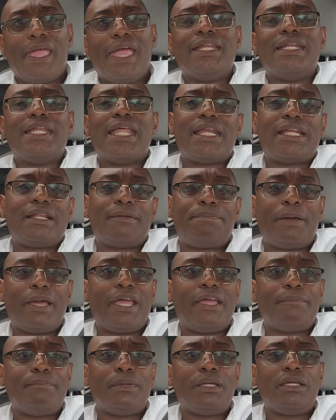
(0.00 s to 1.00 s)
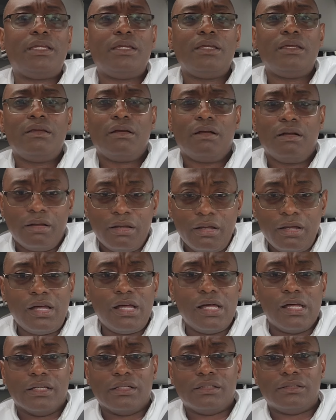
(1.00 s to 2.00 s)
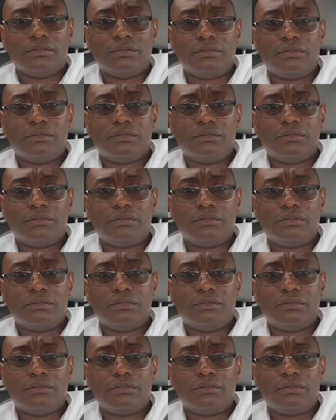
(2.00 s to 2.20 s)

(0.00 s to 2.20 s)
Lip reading: And they'd have paid me good.